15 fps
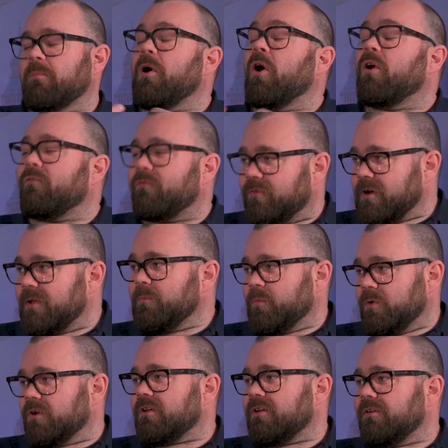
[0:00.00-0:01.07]
our
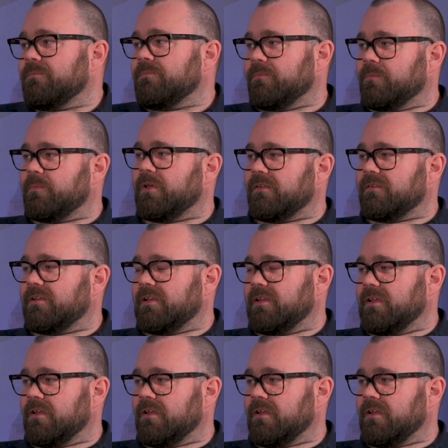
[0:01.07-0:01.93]
framework, basically?